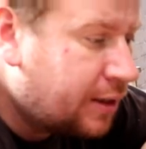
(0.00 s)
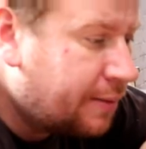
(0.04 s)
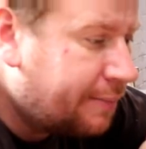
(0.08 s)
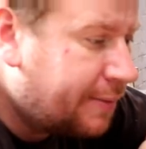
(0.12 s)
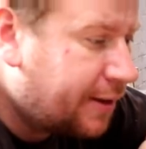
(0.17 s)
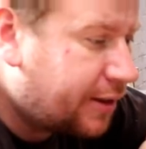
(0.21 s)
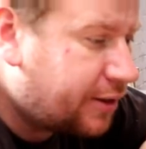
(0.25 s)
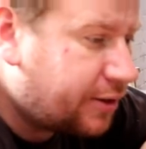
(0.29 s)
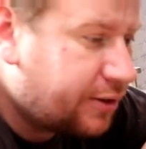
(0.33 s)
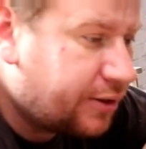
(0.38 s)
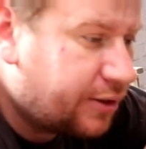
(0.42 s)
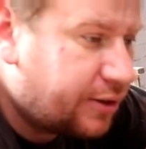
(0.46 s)

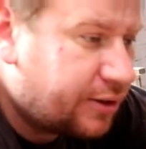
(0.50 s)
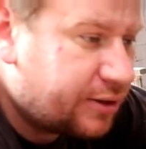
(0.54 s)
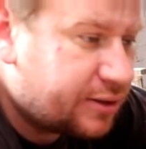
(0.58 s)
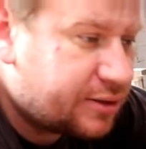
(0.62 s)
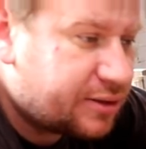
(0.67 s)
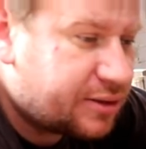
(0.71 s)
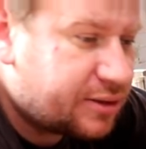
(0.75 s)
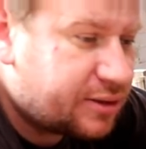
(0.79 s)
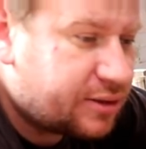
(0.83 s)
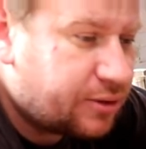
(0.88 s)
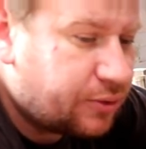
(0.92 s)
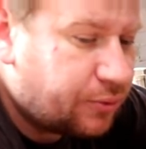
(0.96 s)

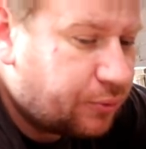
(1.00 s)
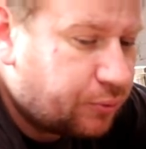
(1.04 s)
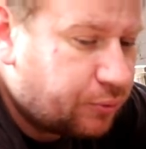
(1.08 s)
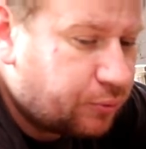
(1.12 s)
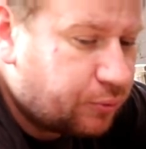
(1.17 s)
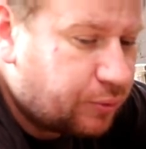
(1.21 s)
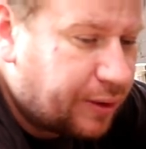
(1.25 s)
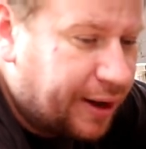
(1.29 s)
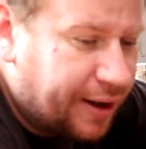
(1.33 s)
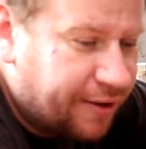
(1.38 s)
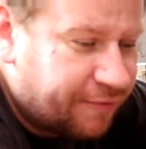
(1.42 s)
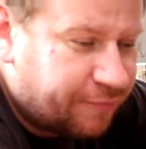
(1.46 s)
because
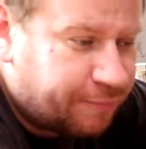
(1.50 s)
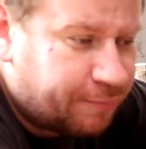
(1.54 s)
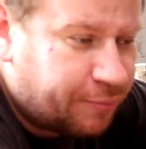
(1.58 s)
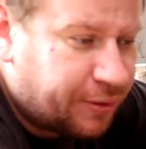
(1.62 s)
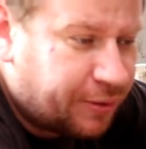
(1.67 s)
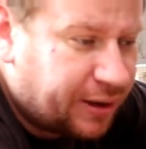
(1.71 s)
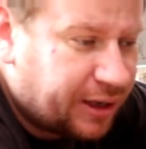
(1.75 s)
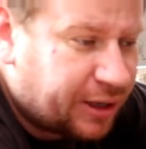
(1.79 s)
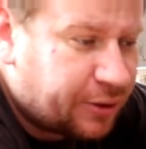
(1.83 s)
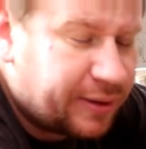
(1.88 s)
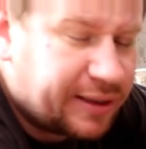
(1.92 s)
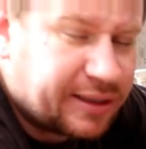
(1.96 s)
we have
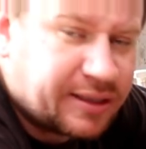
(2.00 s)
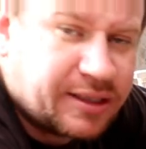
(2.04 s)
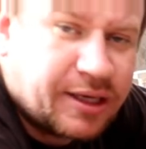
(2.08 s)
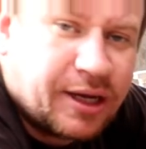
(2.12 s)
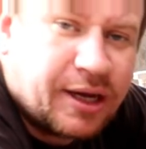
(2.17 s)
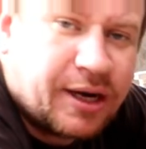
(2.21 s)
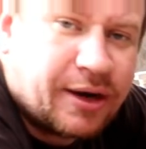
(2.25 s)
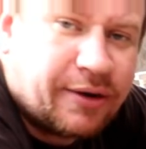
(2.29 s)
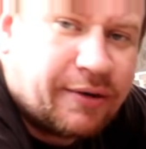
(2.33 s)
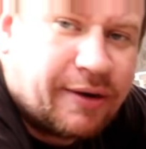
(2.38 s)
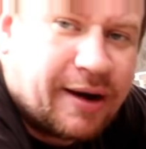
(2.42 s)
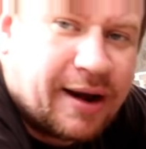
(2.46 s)
pretty quick
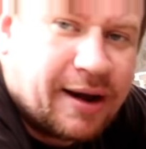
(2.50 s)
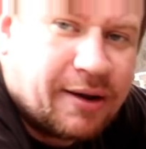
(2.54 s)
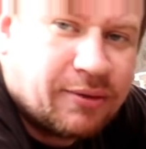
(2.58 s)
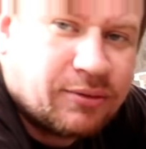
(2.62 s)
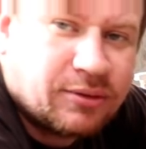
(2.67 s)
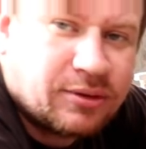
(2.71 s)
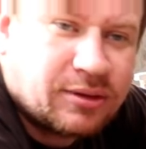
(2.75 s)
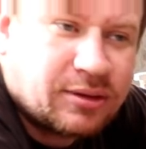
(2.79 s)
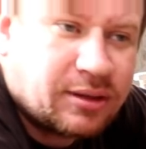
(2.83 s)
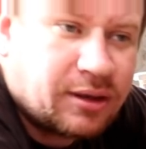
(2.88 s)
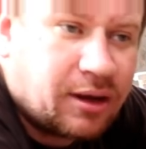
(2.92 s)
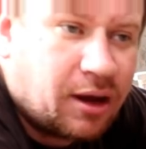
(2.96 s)

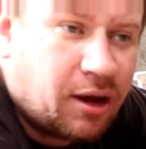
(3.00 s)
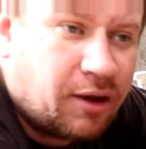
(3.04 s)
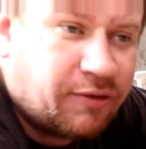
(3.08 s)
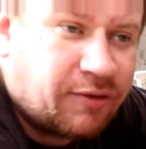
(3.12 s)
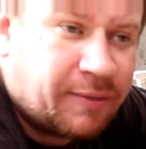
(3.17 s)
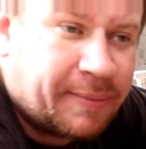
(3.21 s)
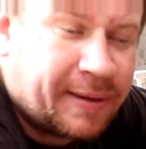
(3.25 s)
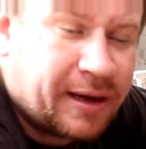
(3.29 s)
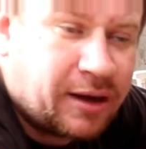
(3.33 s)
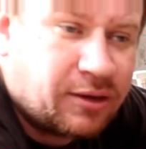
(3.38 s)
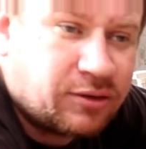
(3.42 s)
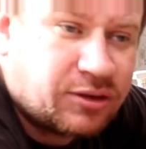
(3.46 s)
turnaround of
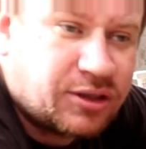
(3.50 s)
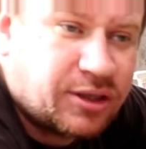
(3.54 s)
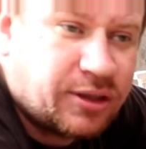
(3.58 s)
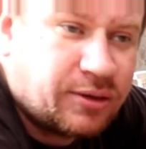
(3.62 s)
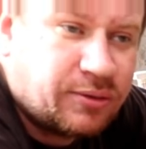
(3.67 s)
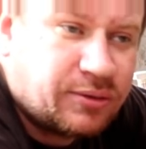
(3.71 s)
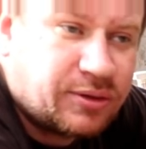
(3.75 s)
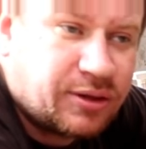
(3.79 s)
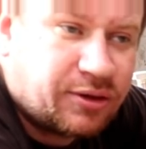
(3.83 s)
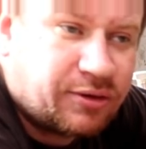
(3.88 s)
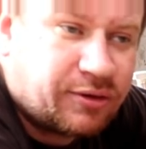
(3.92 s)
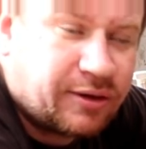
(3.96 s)
about two
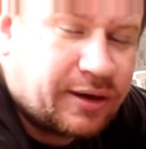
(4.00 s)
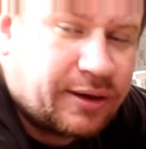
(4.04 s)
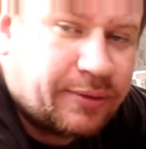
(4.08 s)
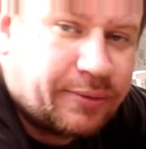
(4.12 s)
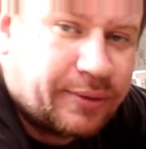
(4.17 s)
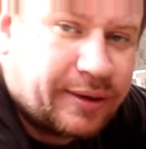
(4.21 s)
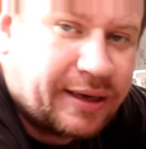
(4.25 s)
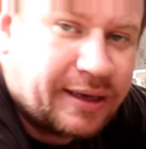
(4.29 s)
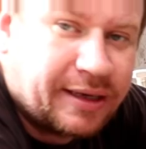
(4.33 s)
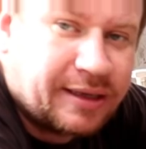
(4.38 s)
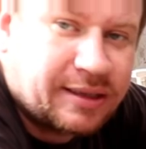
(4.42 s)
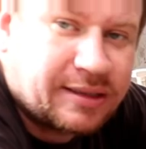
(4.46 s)
to three
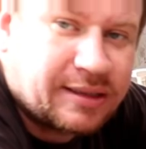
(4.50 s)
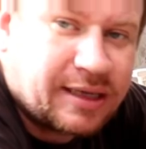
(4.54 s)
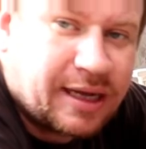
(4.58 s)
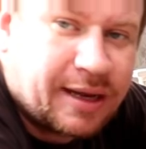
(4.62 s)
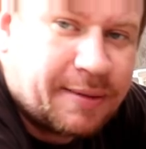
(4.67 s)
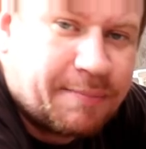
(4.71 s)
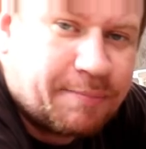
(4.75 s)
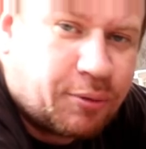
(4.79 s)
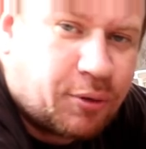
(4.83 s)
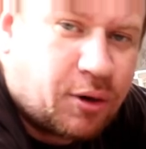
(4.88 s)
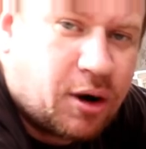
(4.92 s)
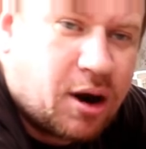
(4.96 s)
weeks
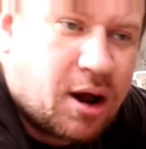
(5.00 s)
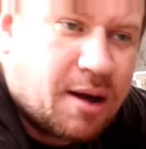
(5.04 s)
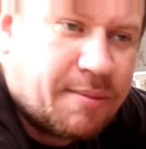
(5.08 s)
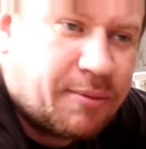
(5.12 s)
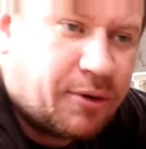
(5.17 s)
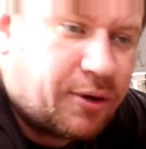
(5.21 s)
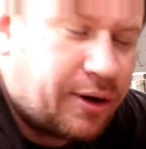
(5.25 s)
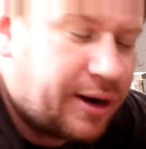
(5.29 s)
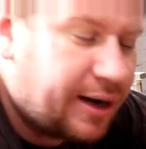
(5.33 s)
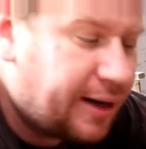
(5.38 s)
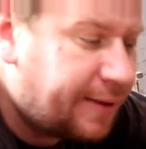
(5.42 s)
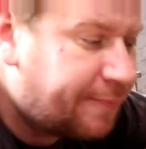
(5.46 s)
in
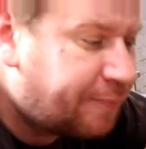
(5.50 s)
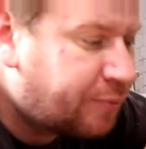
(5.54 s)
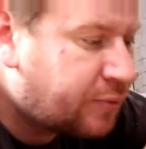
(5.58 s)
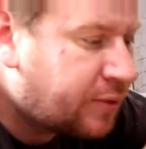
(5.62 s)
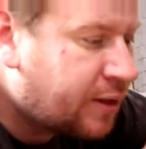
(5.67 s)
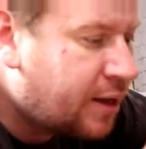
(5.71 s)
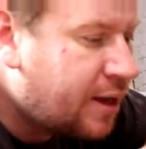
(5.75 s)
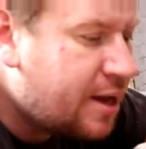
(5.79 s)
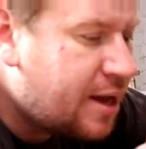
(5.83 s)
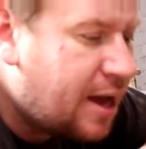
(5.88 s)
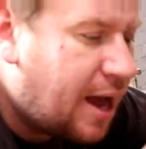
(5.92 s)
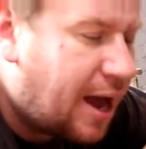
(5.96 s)
primary
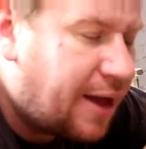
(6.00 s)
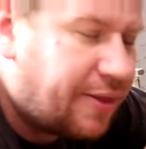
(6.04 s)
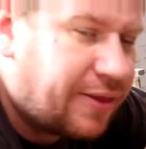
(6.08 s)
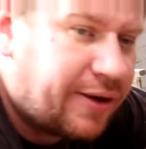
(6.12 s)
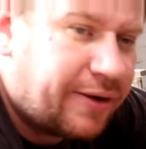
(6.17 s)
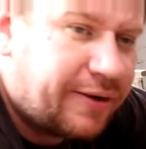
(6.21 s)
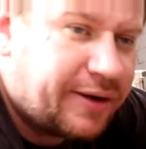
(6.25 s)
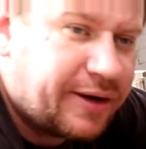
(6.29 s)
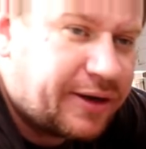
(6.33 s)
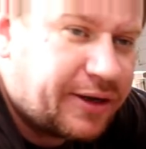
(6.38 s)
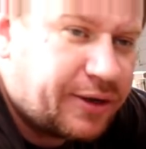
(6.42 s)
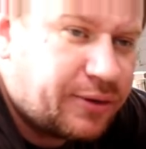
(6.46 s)
and
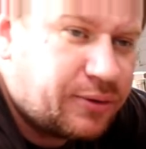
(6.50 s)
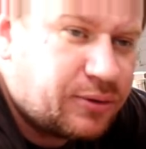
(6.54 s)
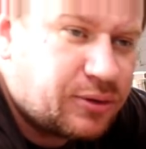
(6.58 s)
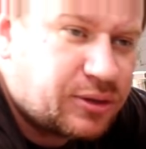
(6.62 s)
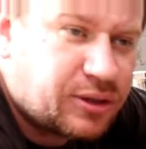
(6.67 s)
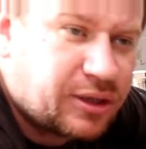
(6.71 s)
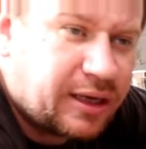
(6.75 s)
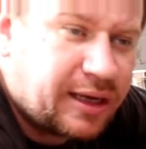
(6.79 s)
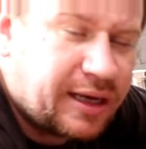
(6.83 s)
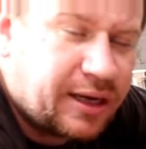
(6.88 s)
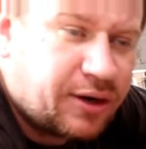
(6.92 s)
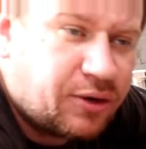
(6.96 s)
there are
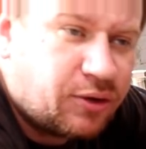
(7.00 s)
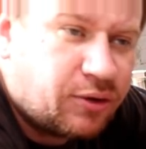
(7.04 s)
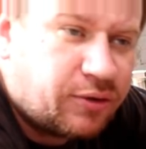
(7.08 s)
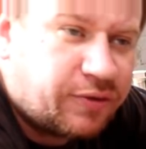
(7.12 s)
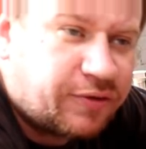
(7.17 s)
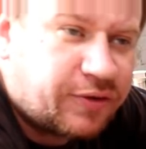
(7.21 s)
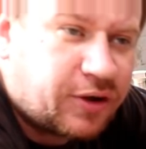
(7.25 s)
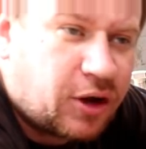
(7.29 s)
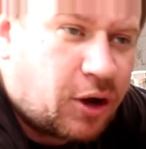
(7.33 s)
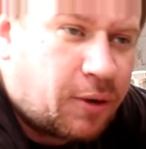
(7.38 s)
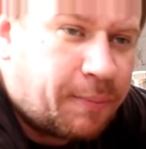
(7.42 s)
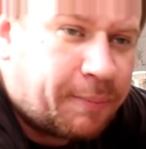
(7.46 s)
usually
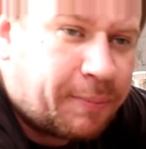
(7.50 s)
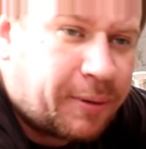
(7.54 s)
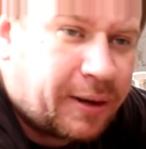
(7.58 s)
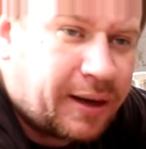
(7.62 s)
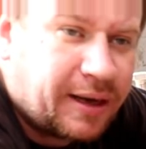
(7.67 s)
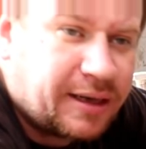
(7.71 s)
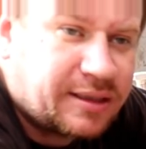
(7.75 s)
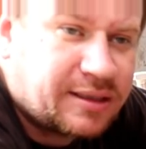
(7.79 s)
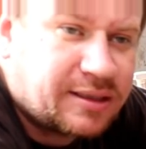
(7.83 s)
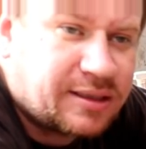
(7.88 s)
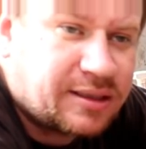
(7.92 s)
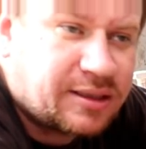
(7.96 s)
enough
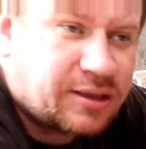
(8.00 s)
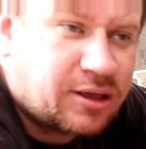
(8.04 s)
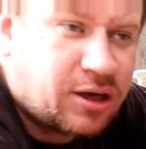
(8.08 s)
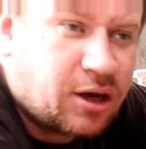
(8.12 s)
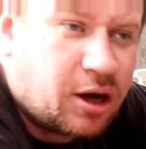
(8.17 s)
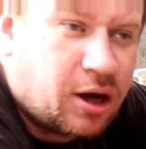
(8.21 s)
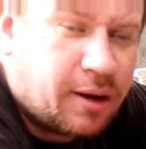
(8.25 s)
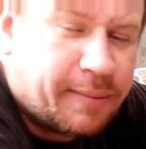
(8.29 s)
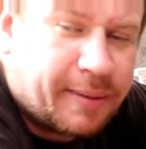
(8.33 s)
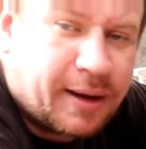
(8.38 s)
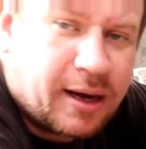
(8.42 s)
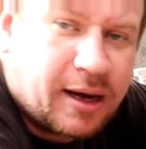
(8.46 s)
complex
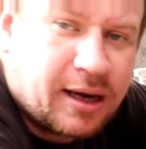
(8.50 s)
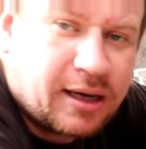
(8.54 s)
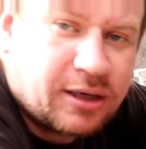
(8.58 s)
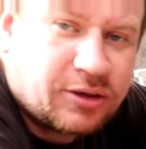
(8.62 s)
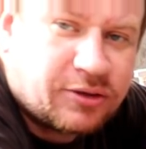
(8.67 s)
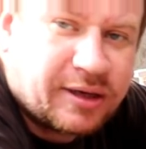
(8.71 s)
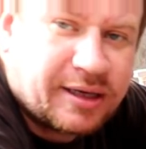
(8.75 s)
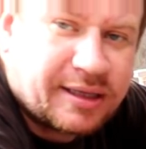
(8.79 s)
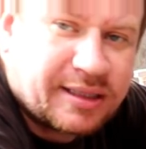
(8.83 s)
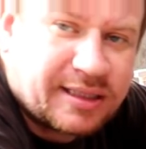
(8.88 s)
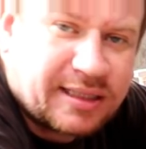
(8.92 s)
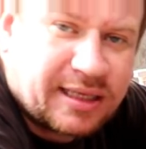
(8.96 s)

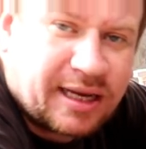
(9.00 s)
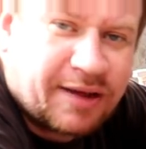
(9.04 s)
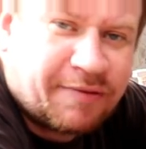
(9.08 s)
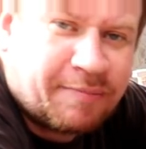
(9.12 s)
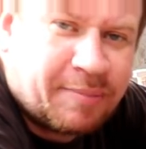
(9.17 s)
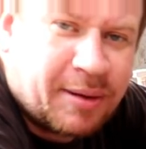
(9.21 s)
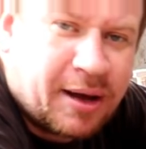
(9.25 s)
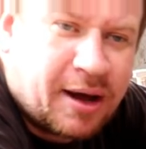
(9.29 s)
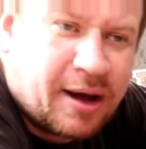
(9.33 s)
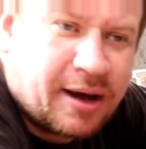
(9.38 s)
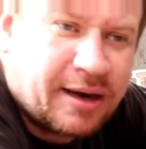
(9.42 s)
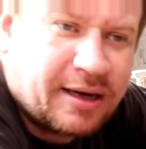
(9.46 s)
carbohydrates left
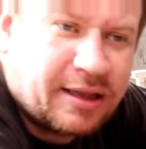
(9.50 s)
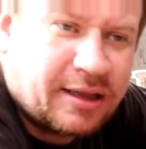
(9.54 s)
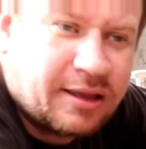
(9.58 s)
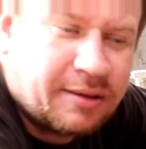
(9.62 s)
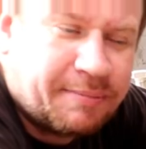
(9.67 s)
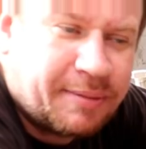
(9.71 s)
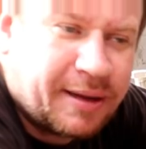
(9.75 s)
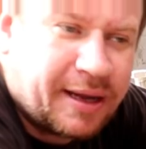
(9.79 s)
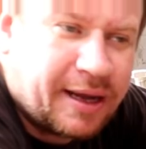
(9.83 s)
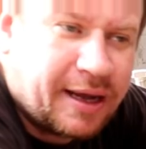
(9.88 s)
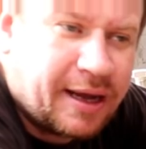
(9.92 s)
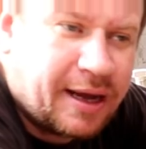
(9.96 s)
behind in the
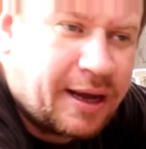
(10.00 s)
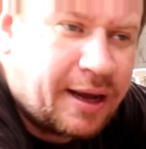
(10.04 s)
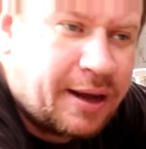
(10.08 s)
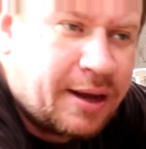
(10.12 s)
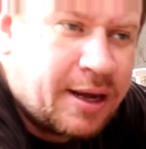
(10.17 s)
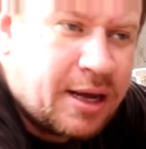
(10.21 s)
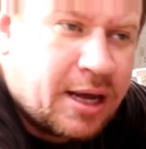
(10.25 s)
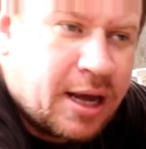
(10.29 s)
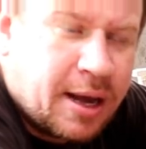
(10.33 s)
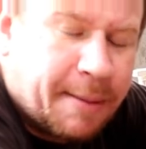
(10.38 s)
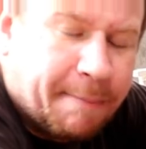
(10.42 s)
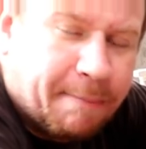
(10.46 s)
beer,
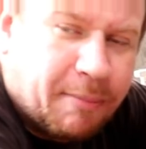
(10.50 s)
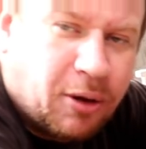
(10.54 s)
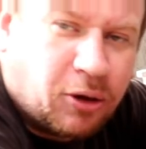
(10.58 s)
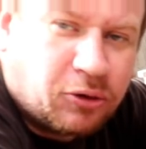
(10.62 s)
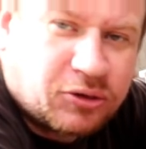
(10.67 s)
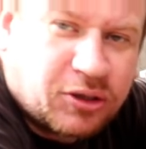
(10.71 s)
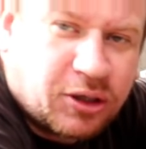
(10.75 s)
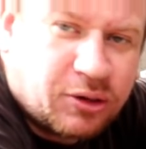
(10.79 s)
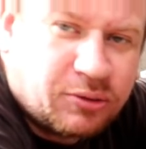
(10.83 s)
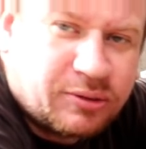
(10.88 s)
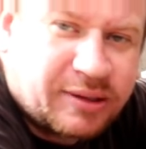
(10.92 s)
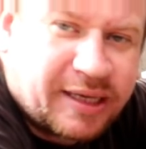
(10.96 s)

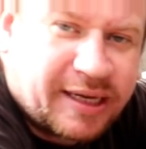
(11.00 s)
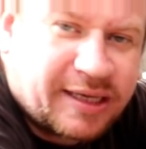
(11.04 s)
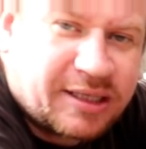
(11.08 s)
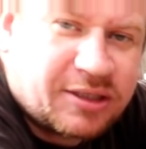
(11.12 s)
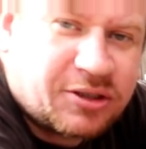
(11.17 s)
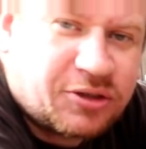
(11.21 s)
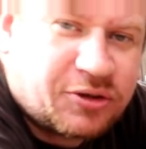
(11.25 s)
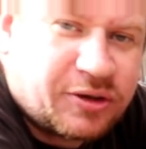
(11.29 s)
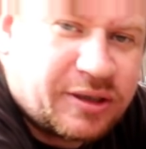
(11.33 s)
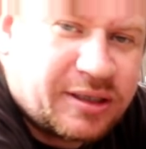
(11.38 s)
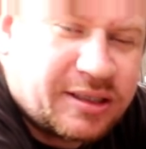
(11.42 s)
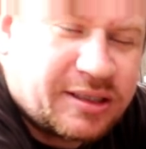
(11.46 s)

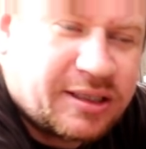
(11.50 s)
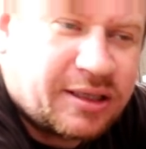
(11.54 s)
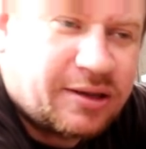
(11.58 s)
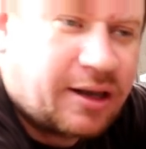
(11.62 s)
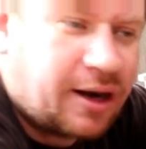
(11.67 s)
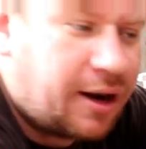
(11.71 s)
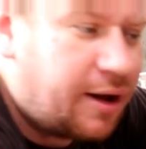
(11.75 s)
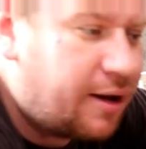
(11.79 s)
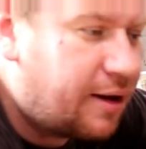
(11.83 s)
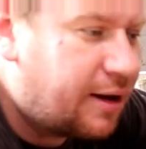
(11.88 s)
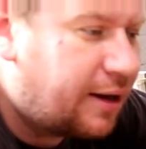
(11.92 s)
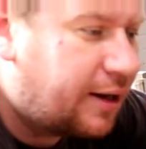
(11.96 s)
maltodextrins and the
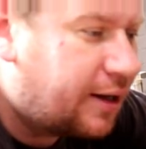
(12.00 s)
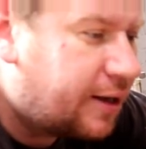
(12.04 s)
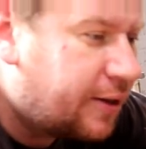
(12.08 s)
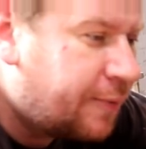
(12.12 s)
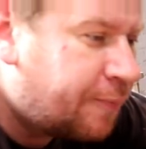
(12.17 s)
like,